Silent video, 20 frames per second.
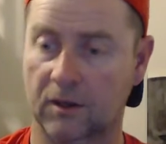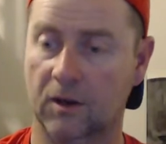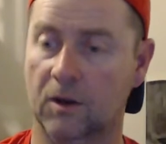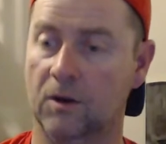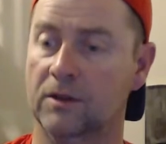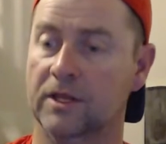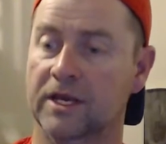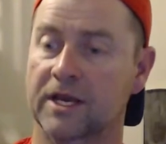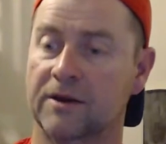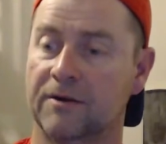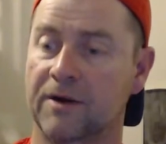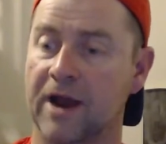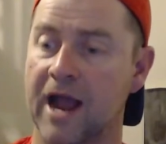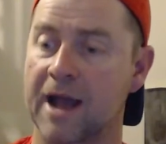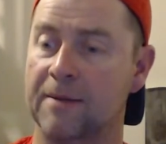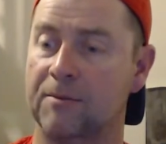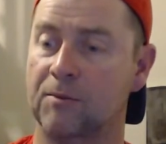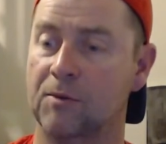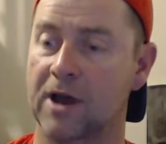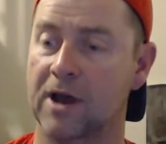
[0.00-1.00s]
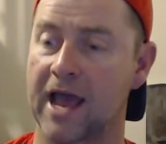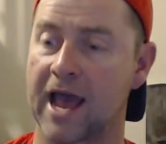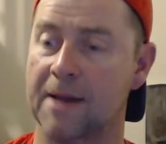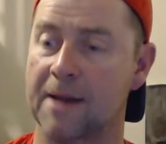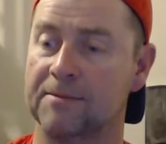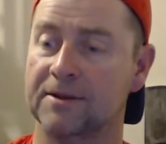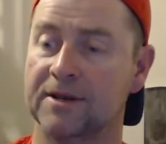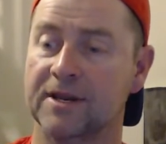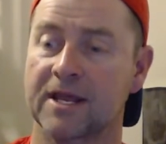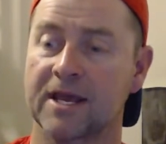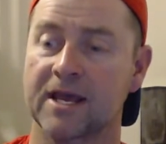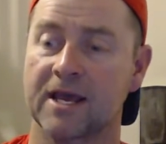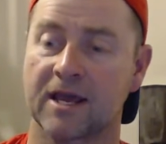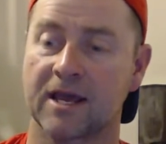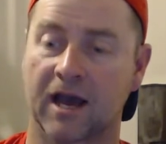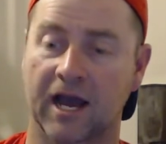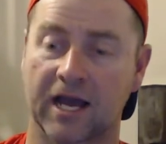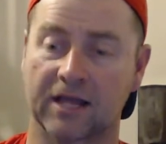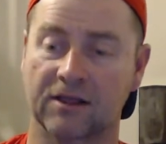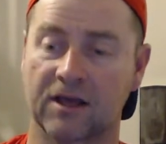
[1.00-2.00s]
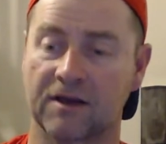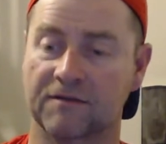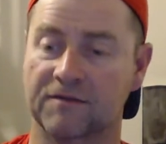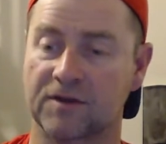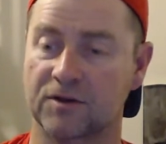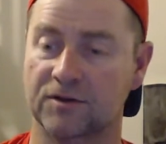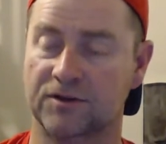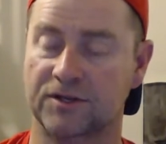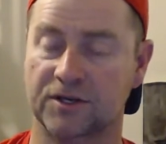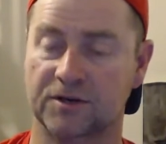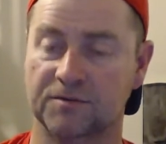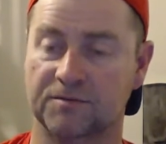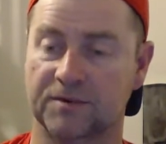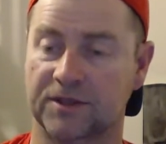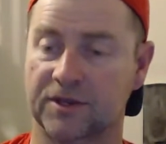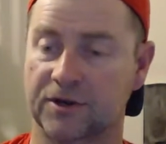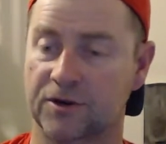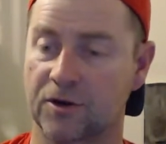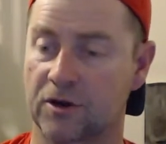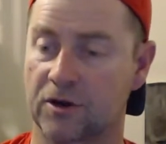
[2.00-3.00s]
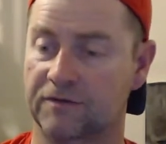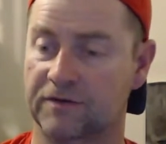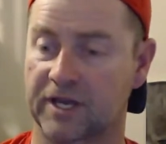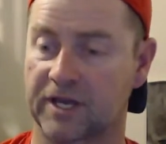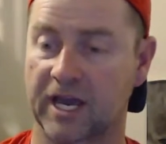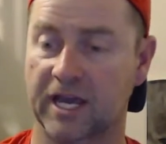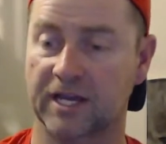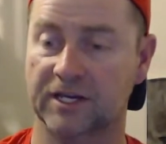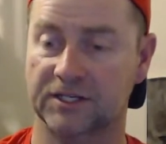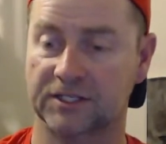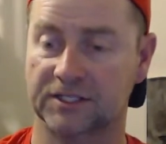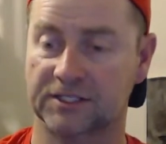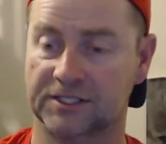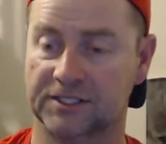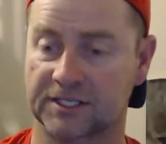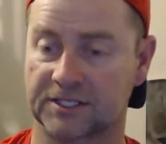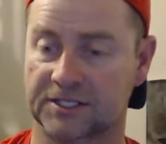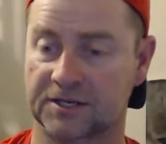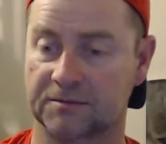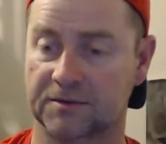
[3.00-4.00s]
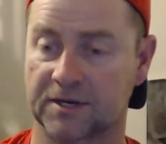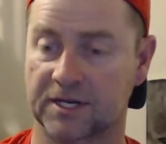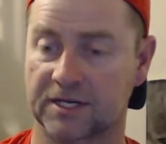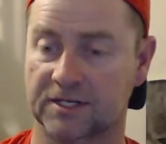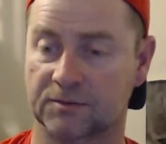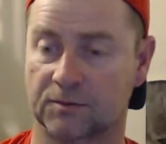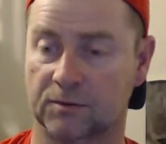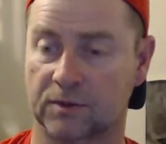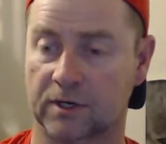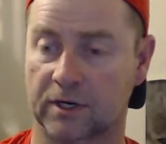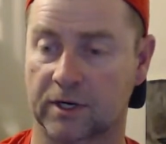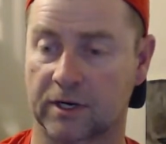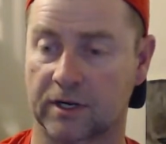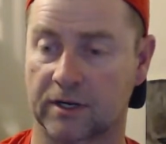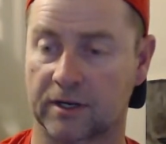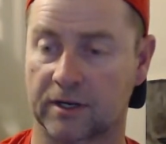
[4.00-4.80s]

Holy crap, what happened? I love YouTube, but their notification system needs work.